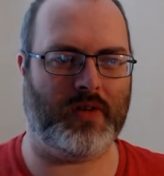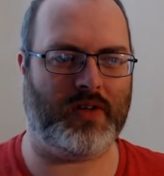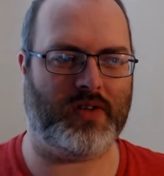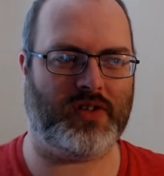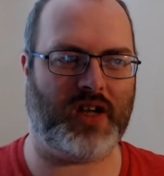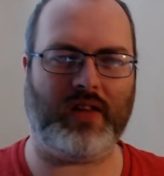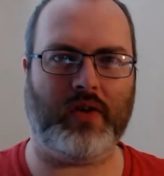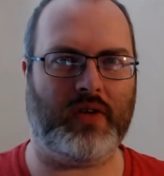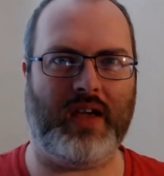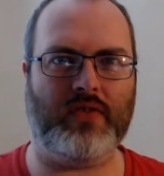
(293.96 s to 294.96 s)
shell
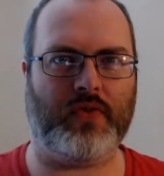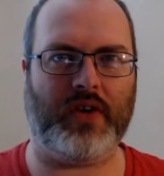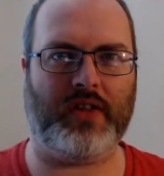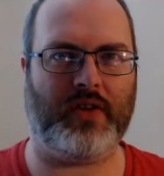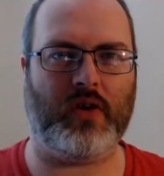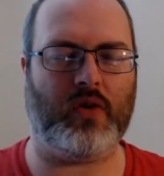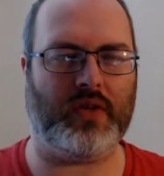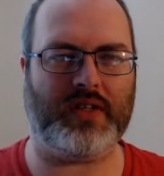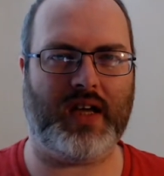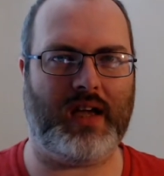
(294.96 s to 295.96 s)
out games for nothing all
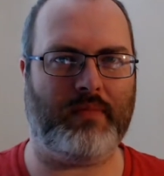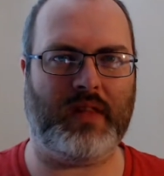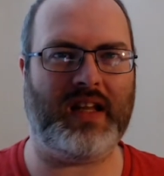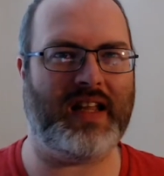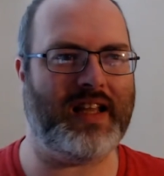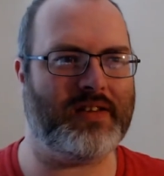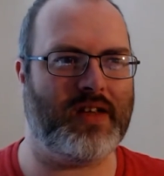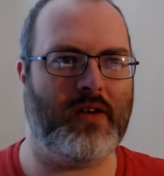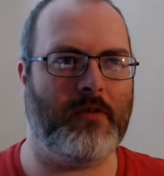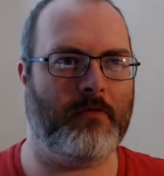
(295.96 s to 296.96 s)
the time. They need
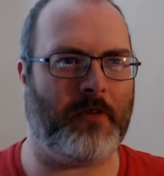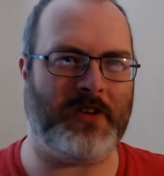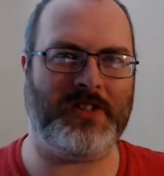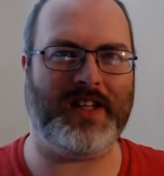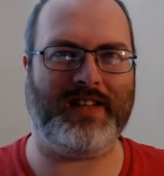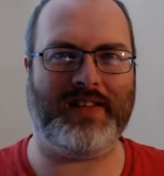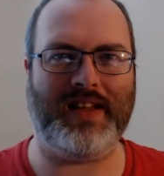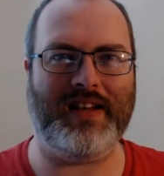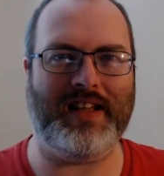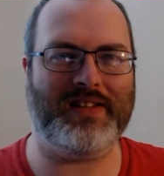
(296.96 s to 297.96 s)
funding, they
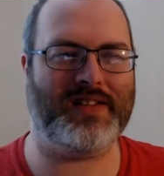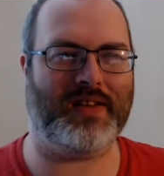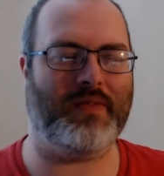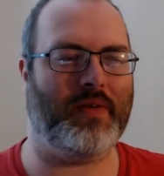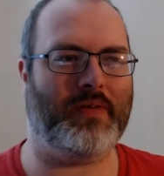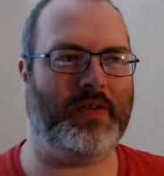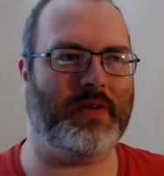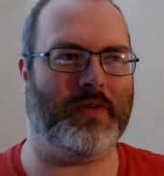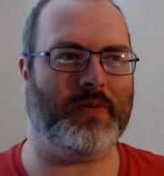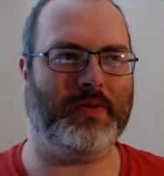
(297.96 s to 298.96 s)
need you
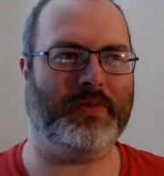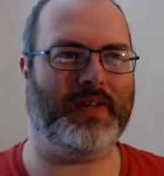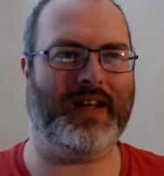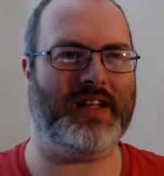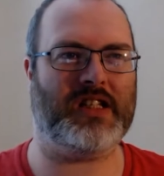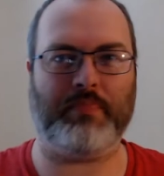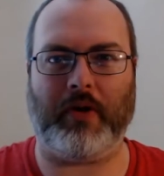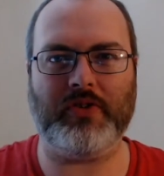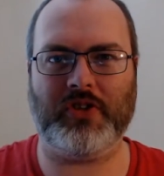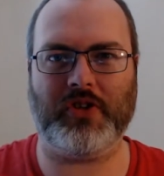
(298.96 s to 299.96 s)
know, they need
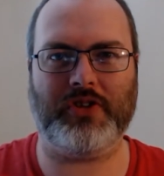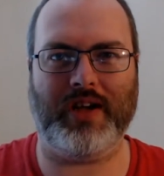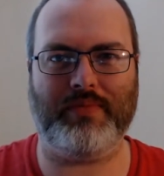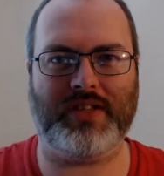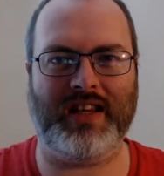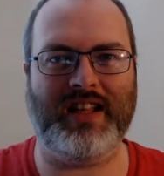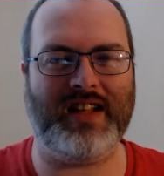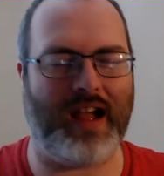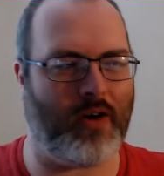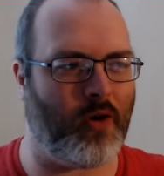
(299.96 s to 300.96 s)
sponsorships, they need
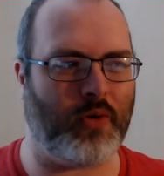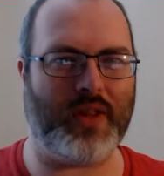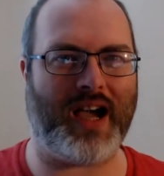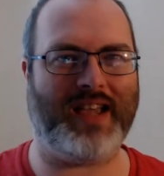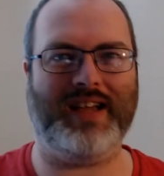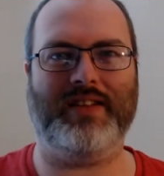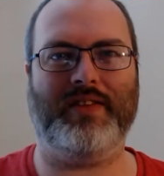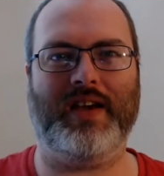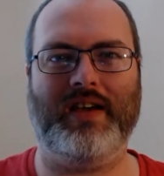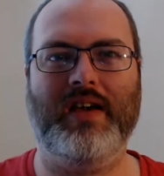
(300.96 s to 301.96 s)
all that kind of
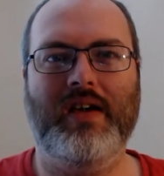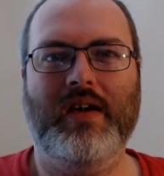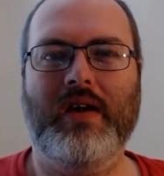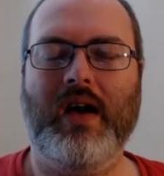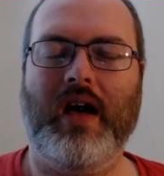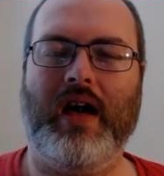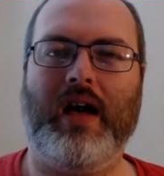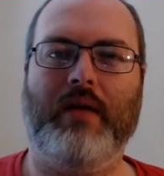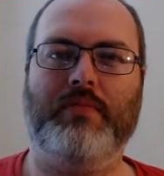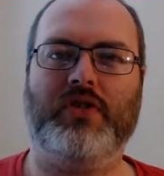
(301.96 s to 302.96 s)
thing.
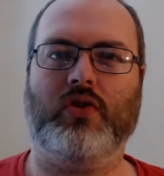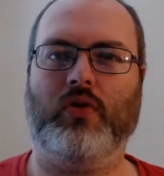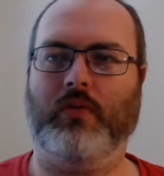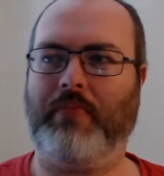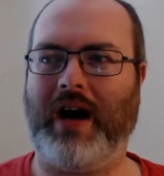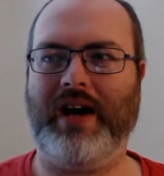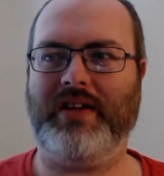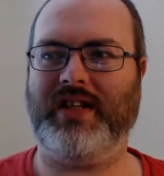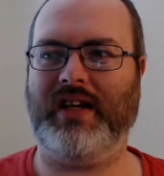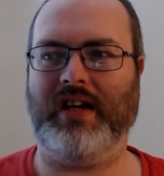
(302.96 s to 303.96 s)
So pirating